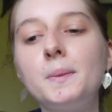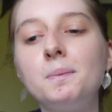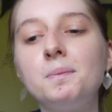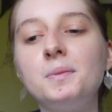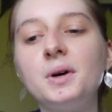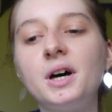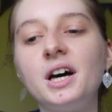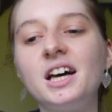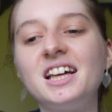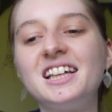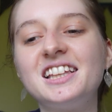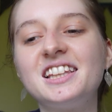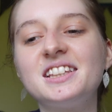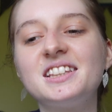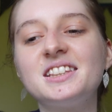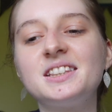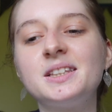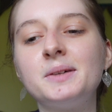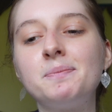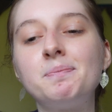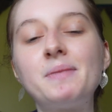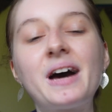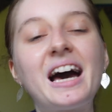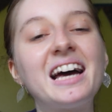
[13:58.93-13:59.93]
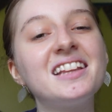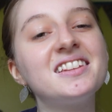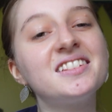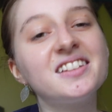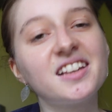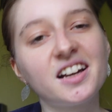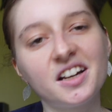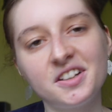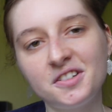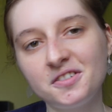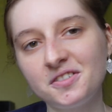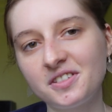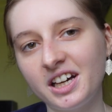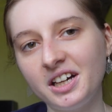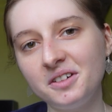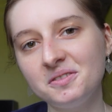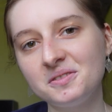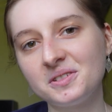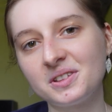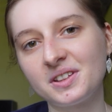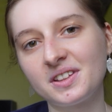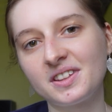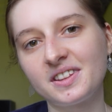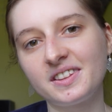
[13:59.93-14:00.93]
But the bad side of that
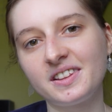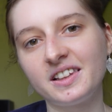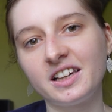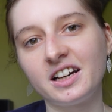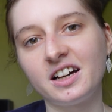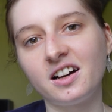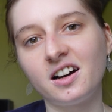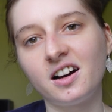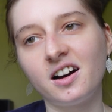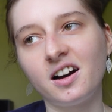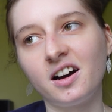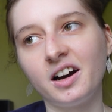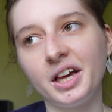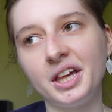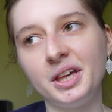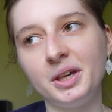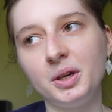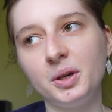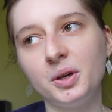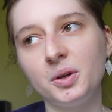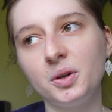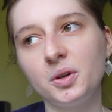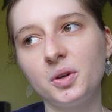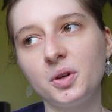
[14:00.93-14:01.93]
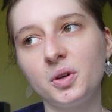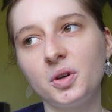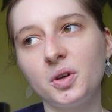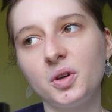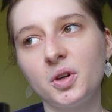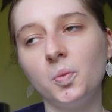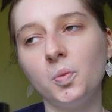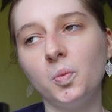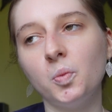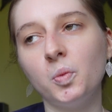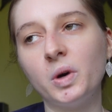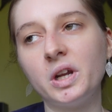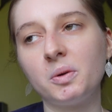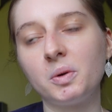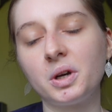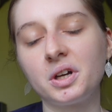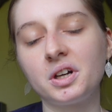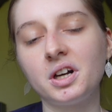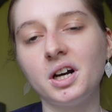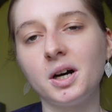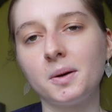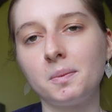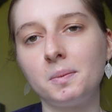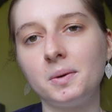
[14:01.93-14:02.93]
was that when I
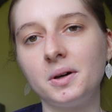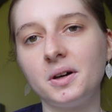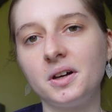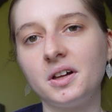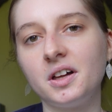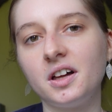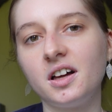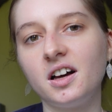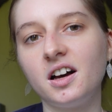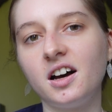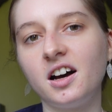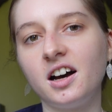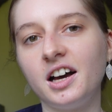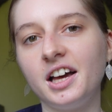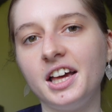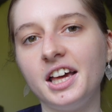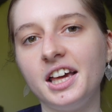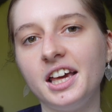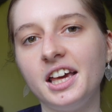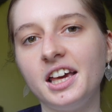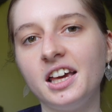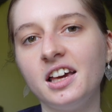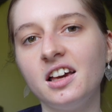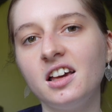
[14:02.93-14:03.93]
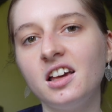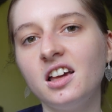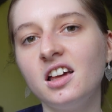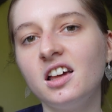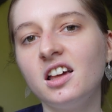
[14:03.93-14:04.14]
woke up, I